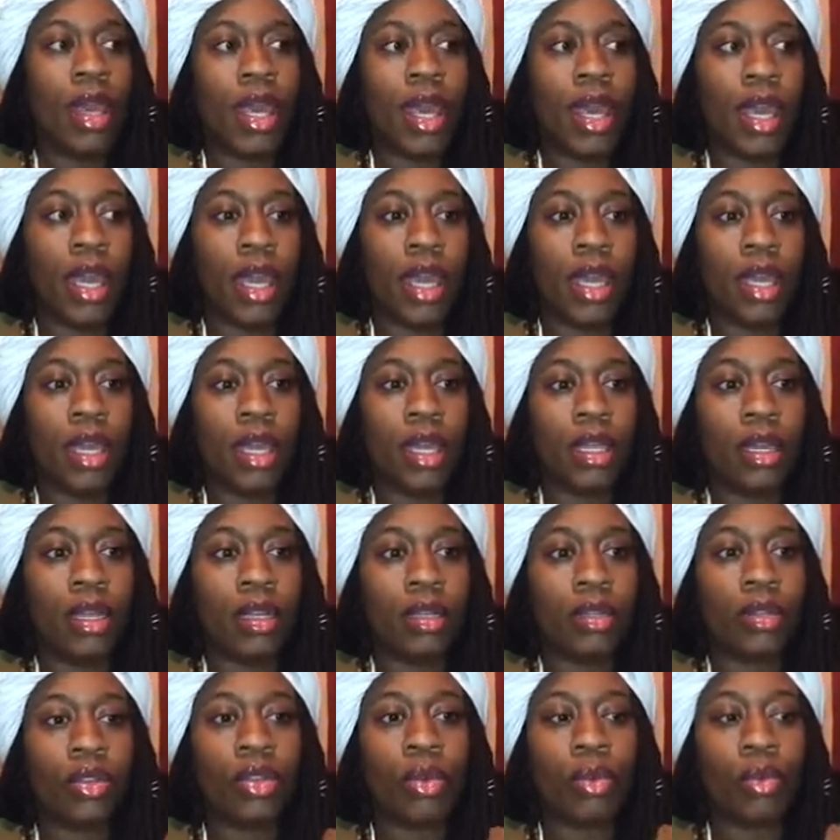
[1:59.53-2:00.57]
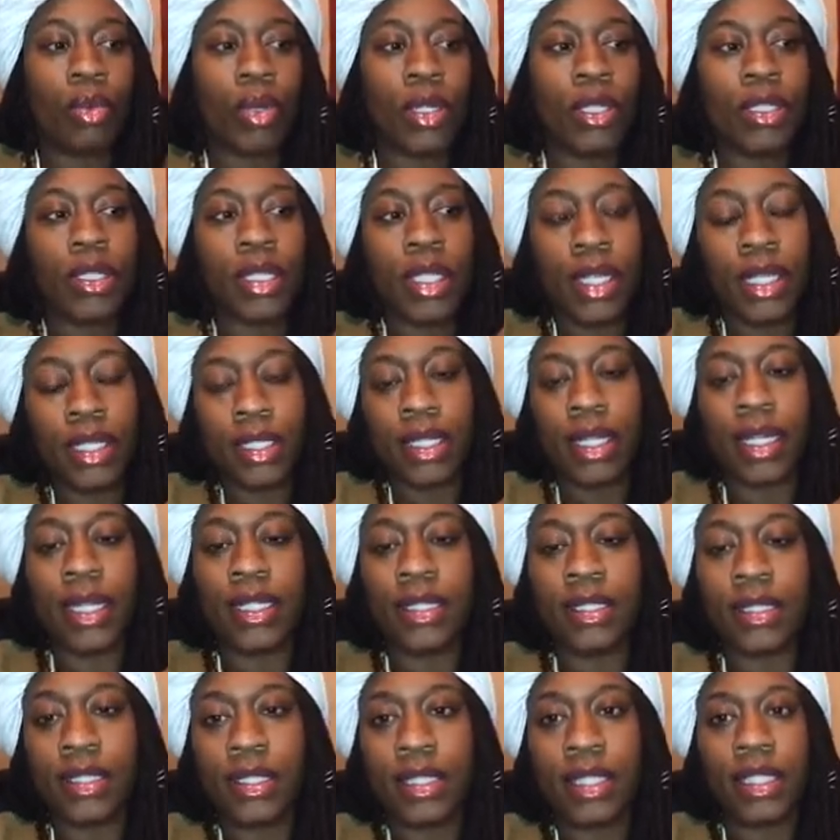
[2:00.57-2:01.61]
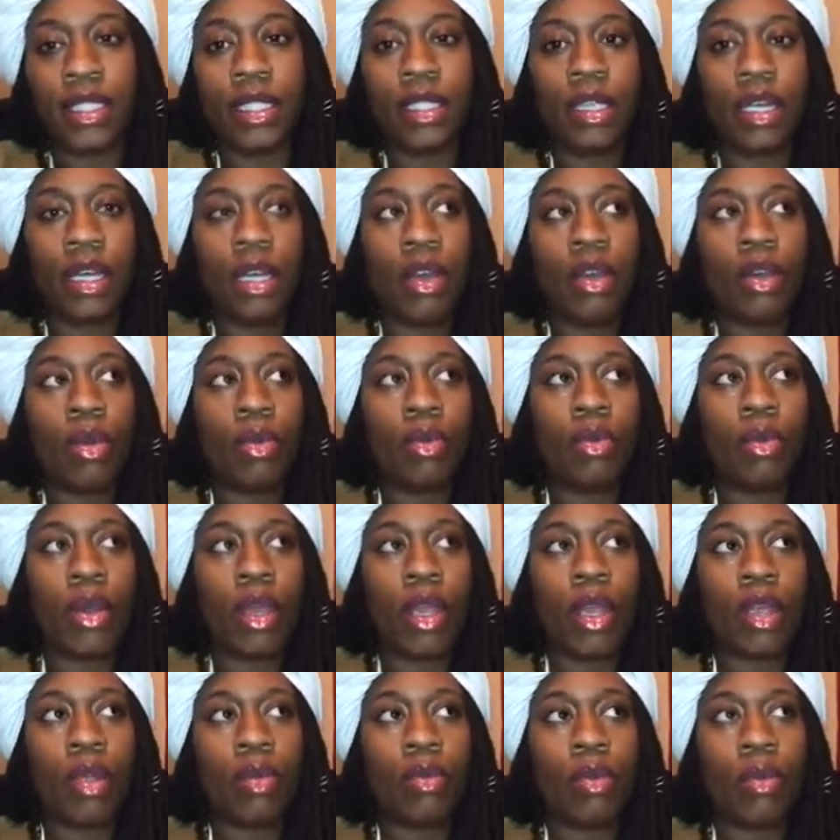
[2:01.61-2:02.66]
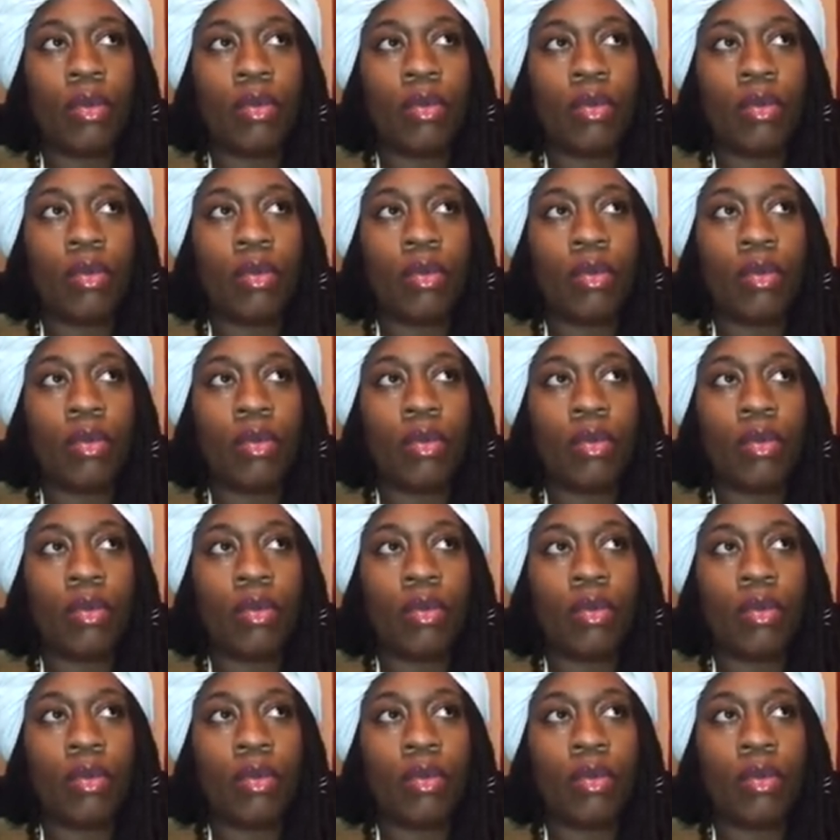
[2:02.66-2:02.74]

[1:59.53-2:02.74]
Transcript: And the one thing that I see where when